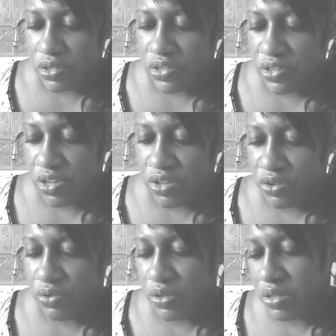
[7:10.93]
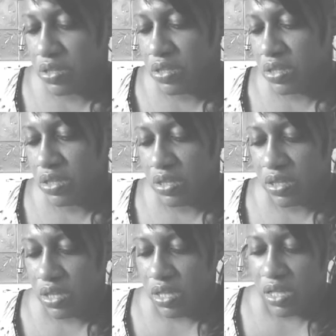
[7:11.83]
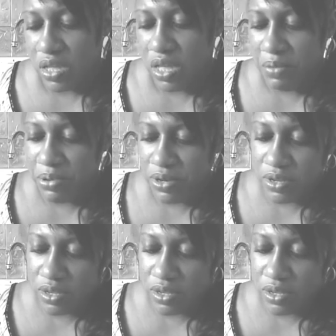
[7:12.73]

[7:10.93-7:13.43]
So I put a